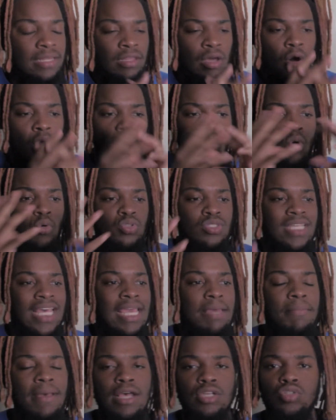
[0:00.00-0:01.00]
the whole
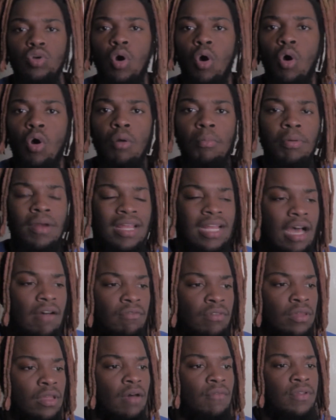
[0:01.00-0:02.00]
tape as a whole, bro, and
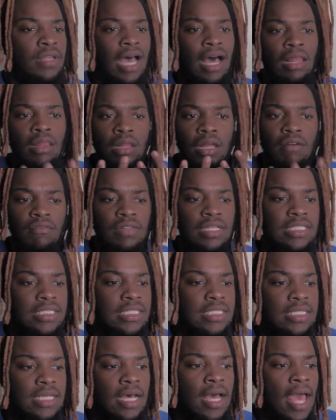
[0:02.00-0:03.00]
I've loved it. I love
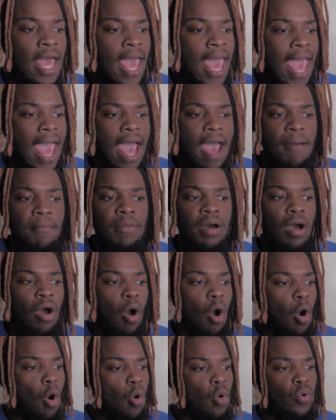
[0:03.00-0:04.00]
listening to M,
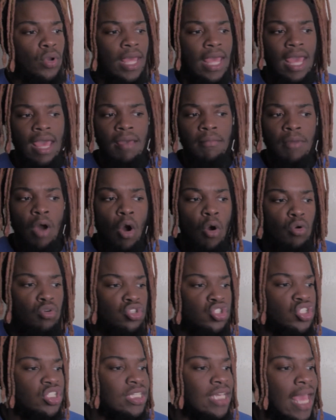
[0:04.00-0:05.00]
old M,
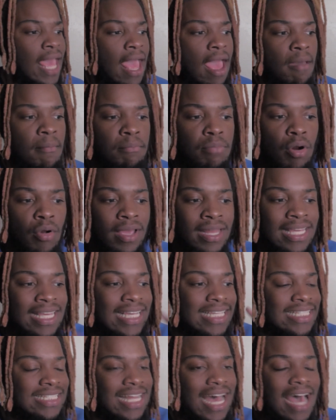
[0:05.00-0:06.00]
OG M, bro, and he
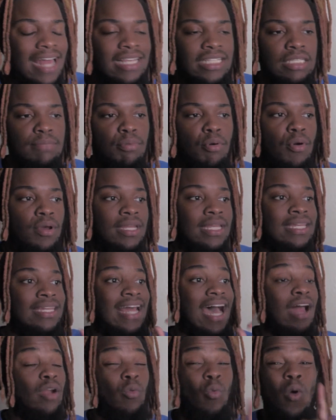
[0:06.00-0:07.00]
has not disappointed,
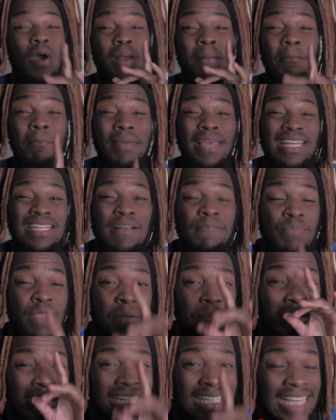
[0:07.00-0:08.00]
not one bit.
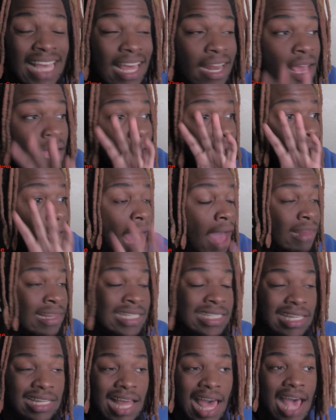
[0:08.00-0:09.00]
But again, this
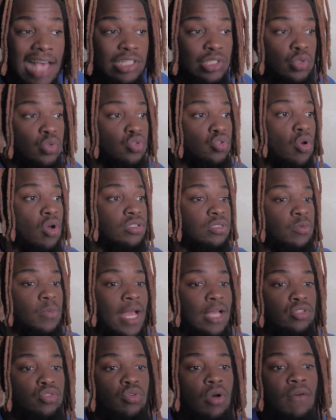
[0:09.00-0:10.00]
is the last two songs I'm
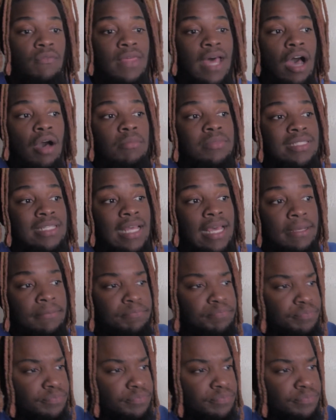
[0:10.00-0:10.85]
writing to off the album today.